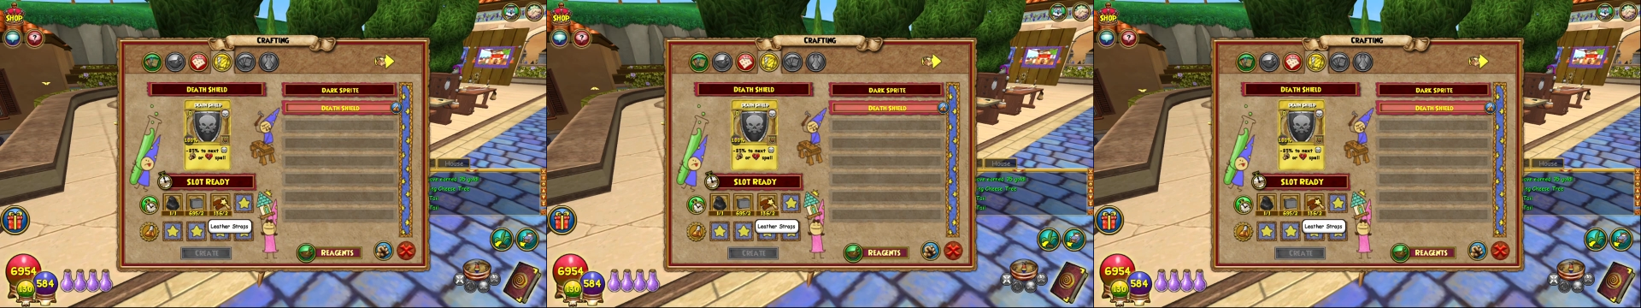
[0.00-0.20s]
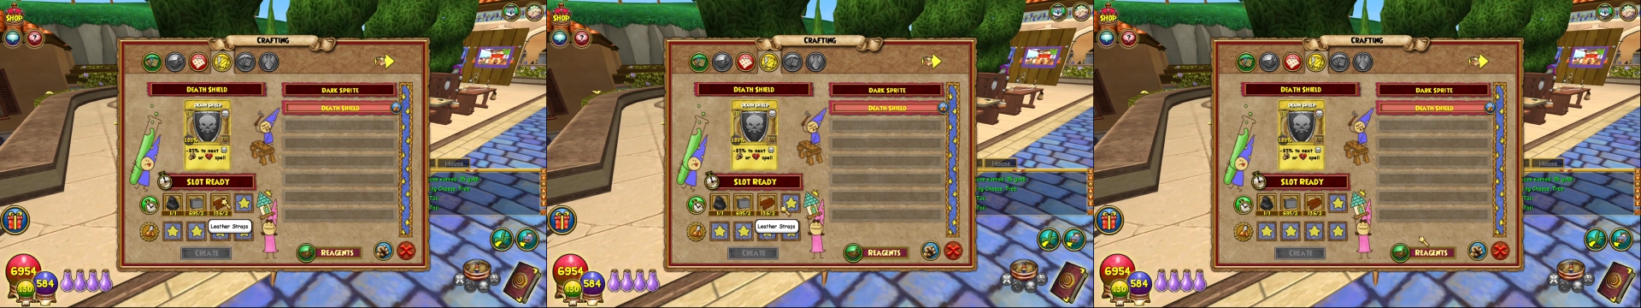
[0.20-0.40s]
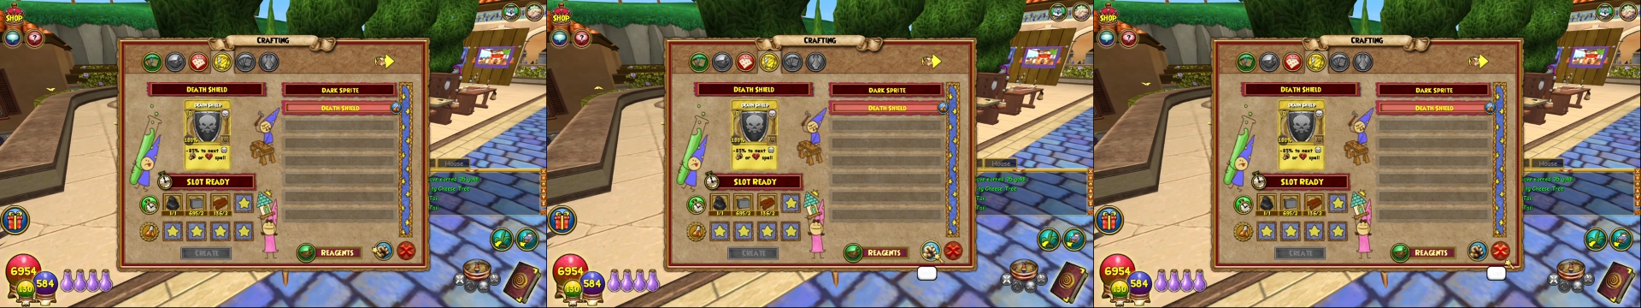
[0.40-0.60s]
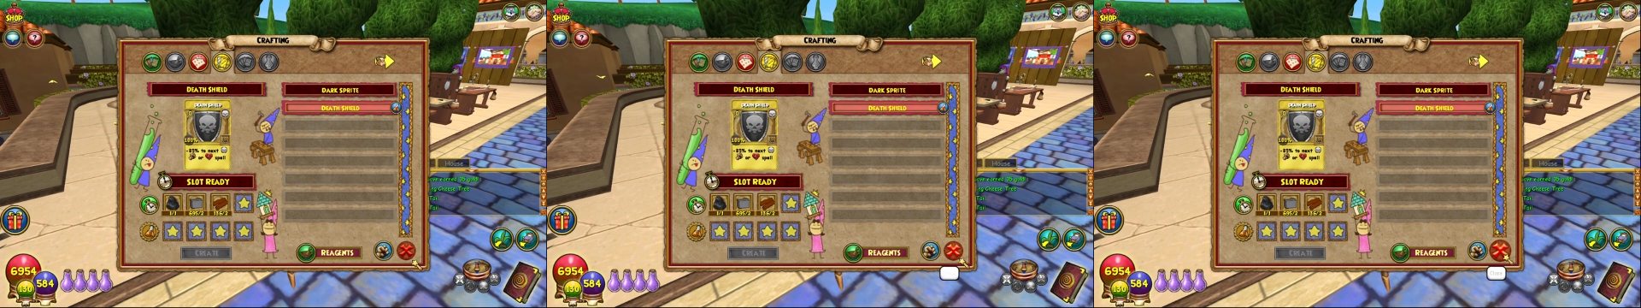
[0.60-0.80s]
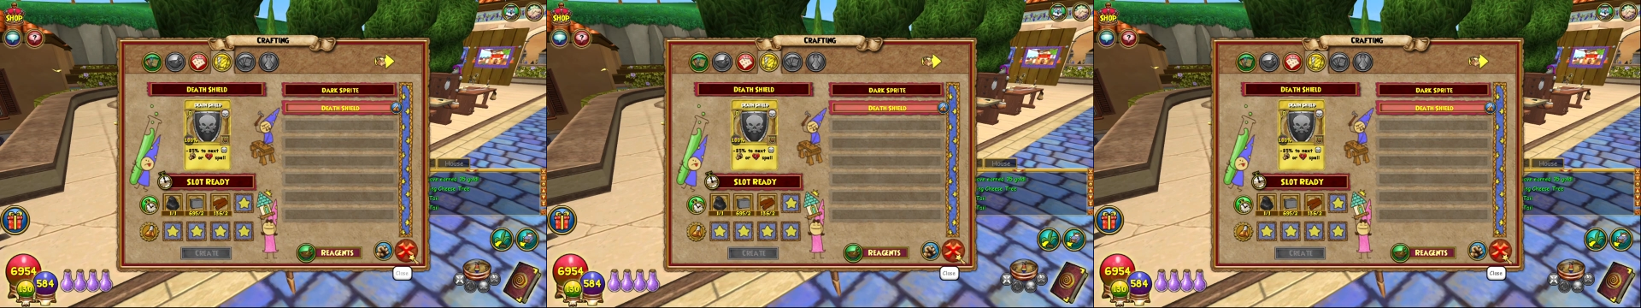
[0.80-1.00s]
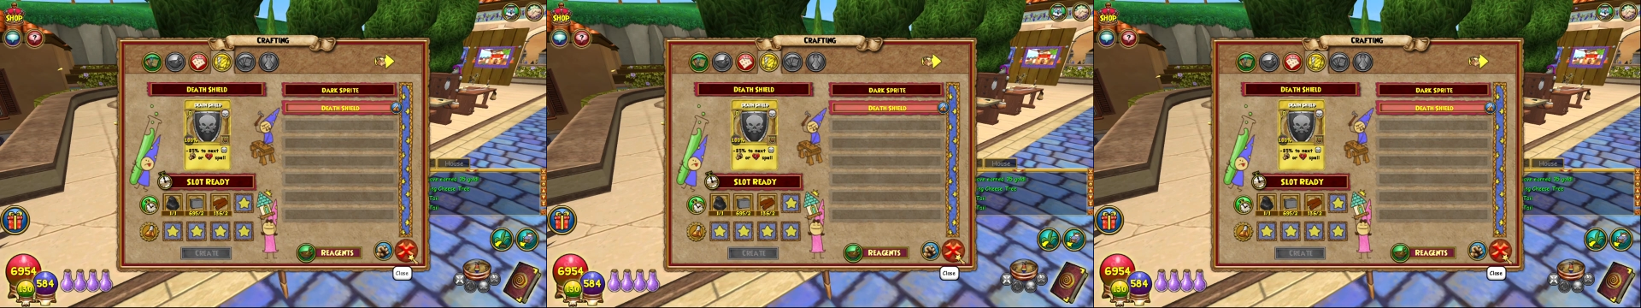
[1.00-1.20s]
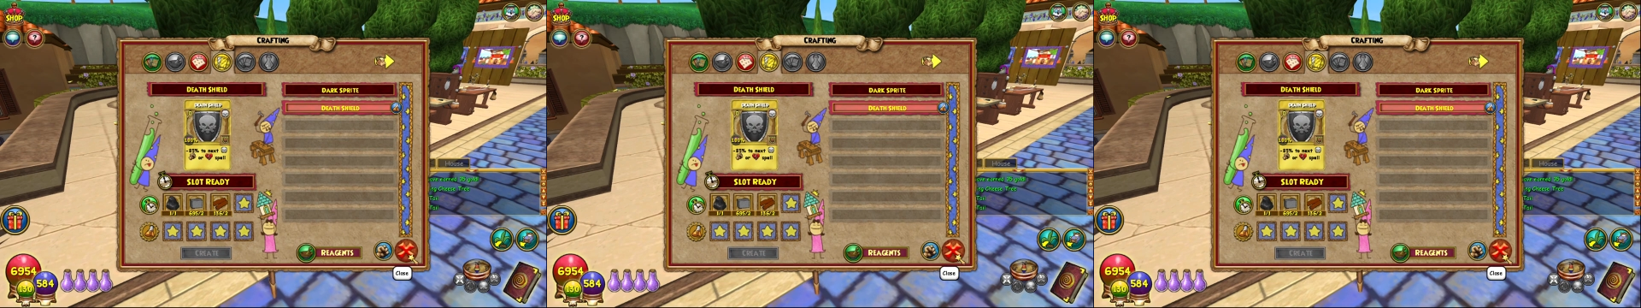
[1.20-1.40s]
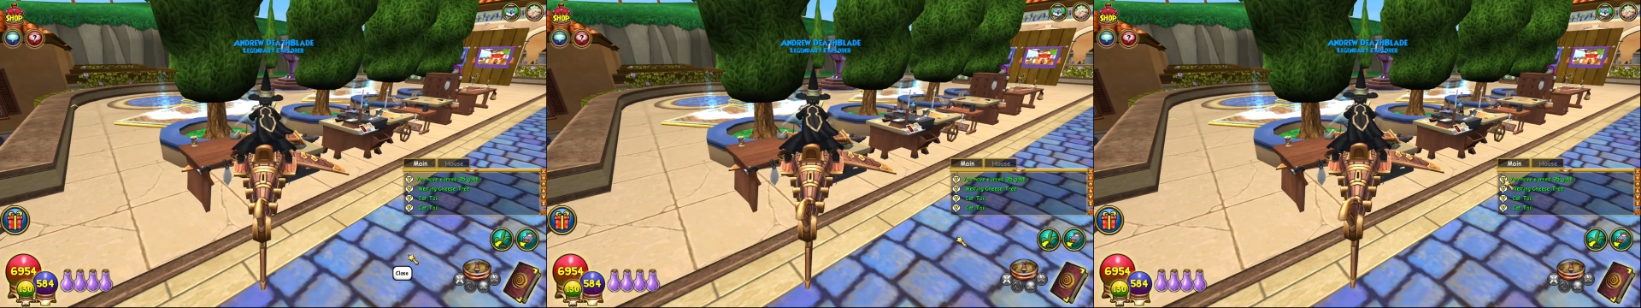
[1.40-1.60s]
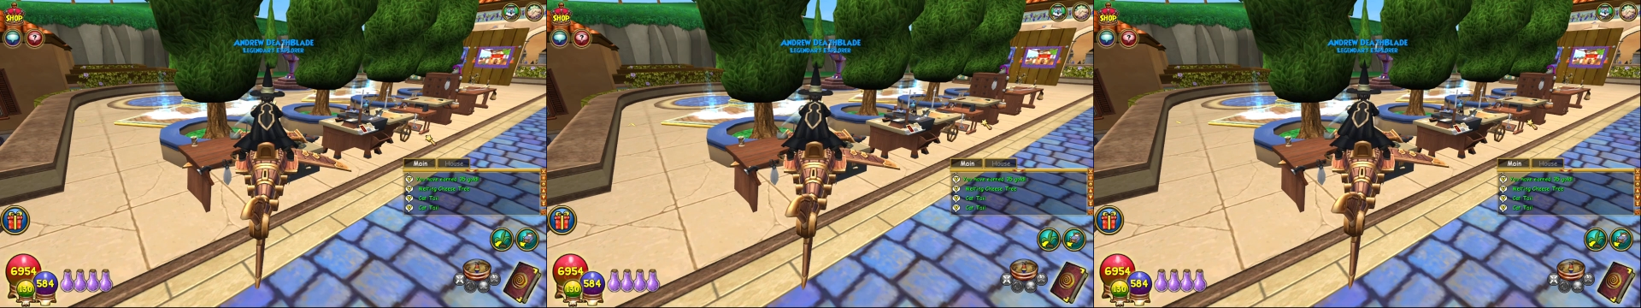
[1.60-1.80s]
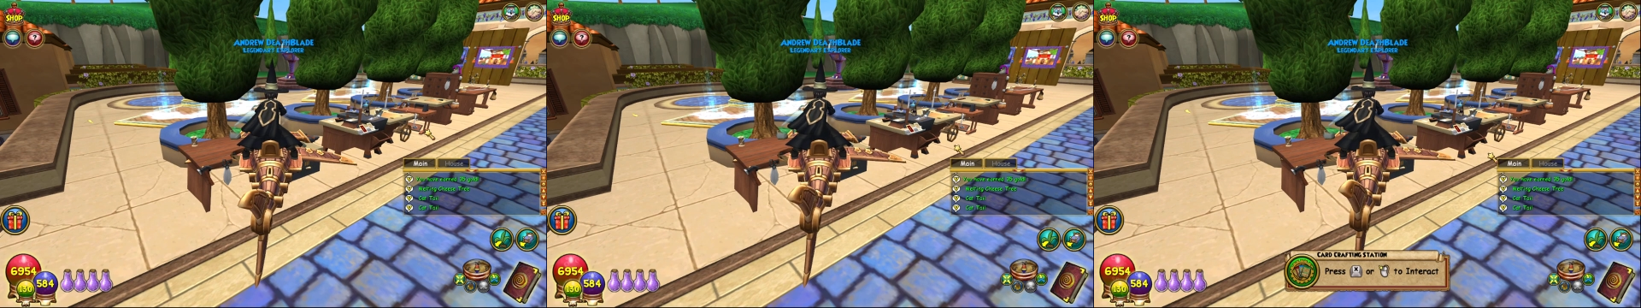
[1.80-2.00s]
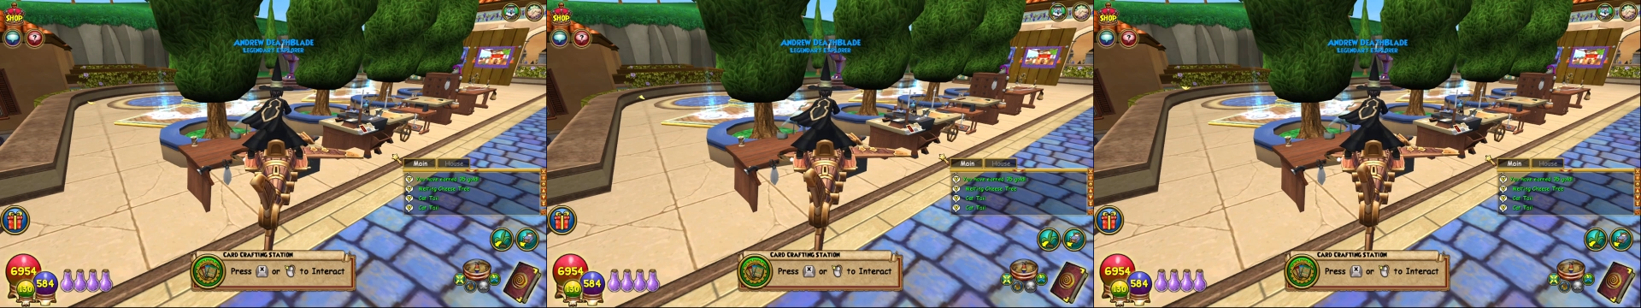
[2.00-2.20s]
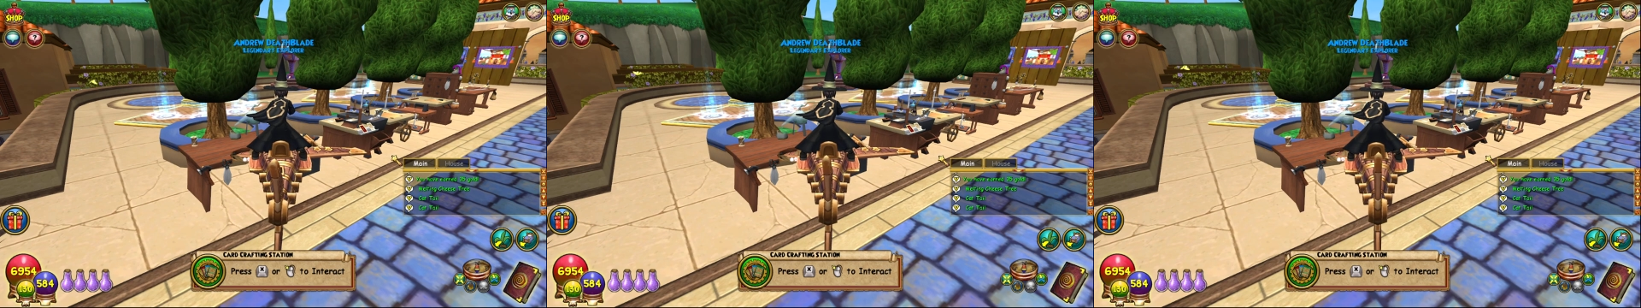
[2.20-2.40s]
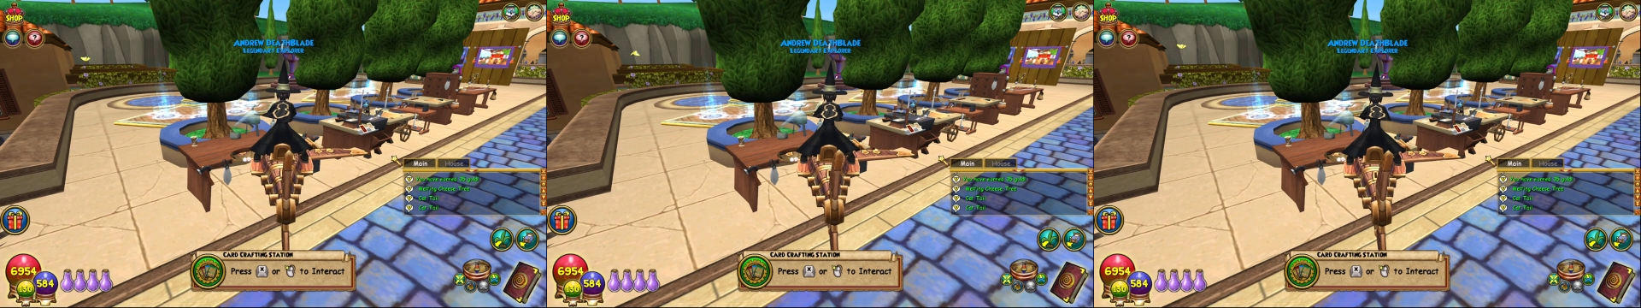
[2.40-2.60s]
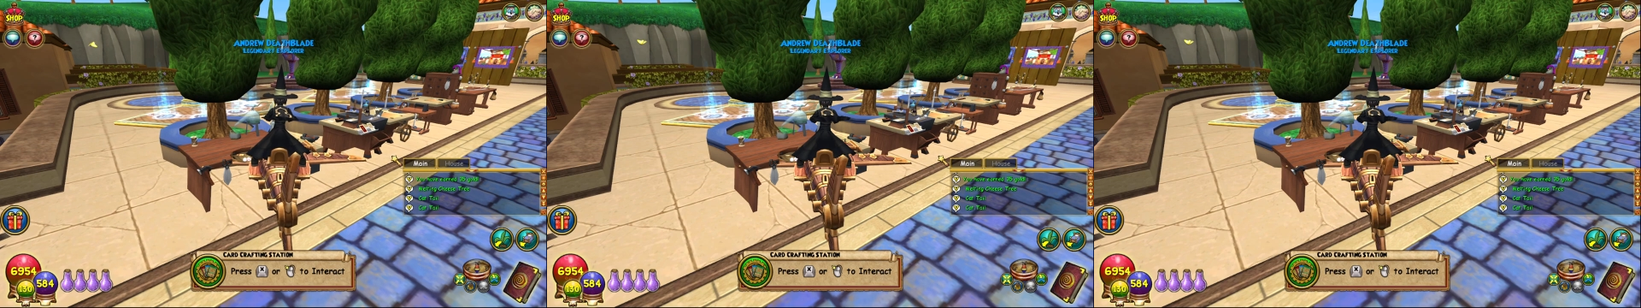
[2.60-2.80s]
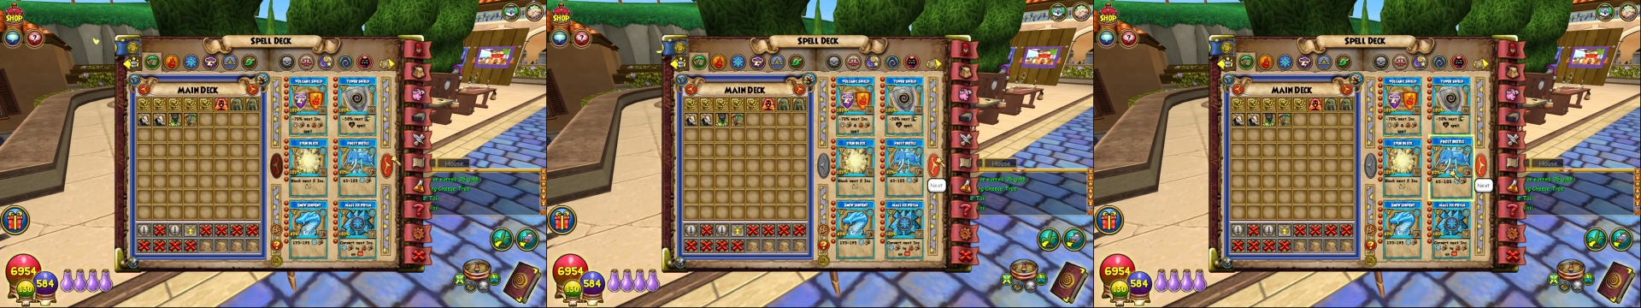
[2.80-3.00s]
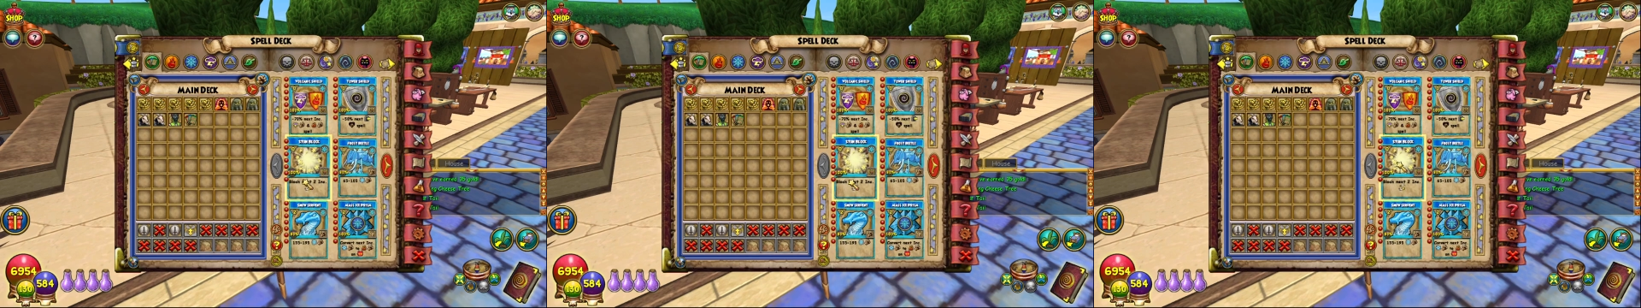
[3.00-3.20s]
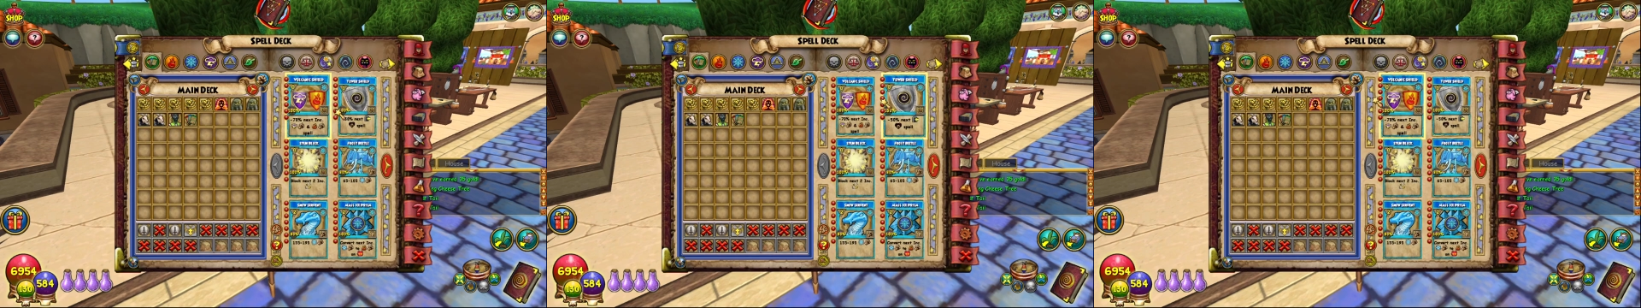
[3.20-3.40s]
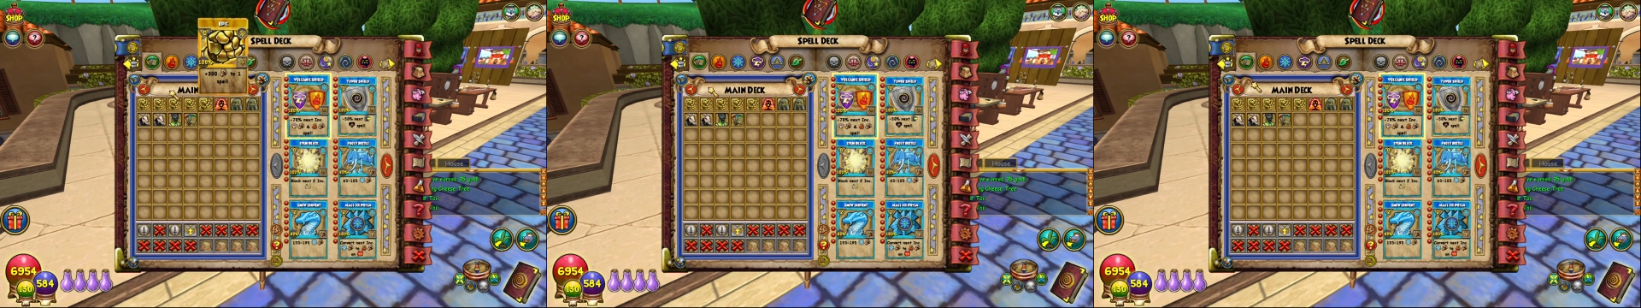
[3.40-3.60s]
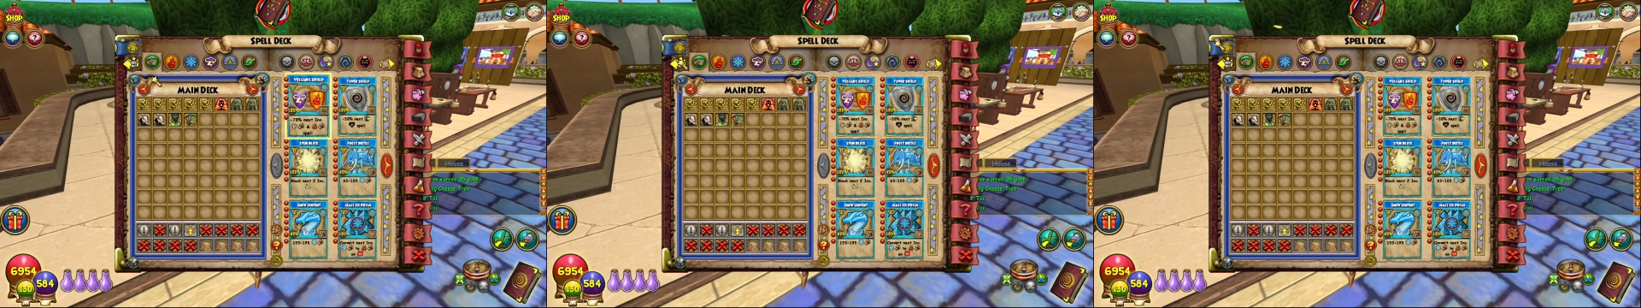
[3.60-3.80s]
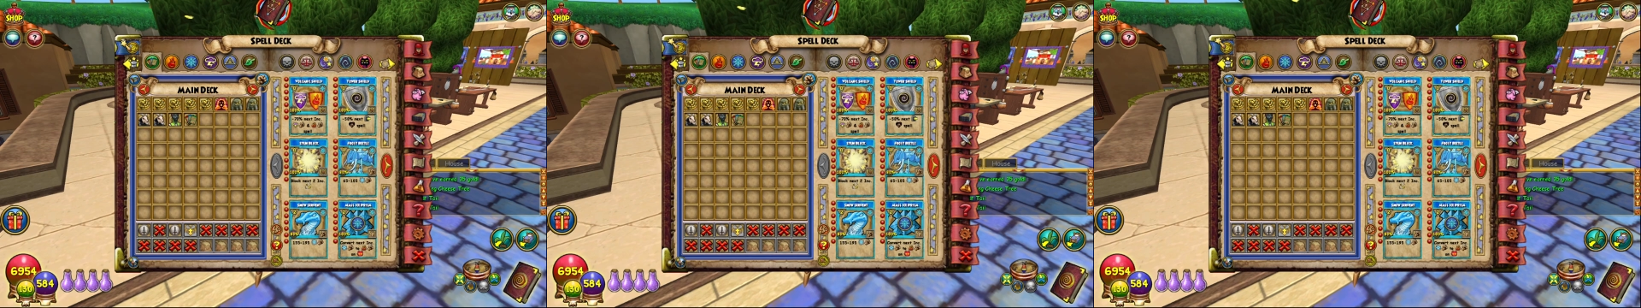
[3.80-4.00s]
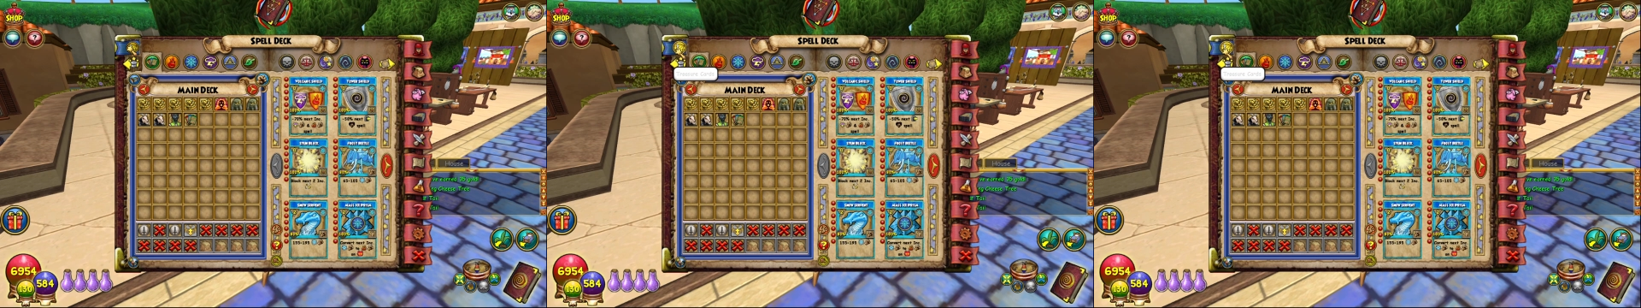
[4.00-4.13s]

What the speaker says: [unreadable: no face in view]